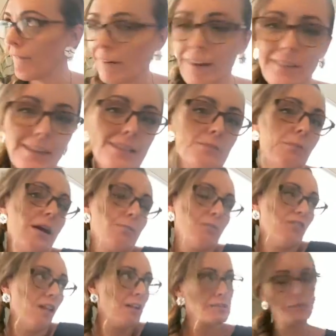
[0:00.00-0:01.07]
Right? That's my
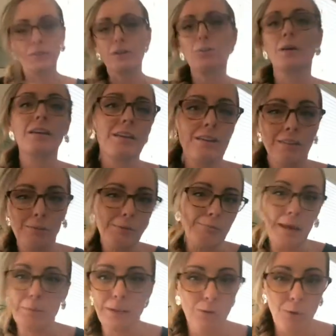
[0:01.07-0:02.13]
philosophy, but
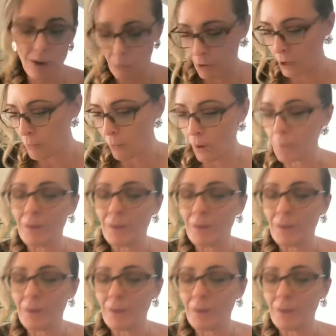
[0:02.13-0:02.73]
maybe you want to work more.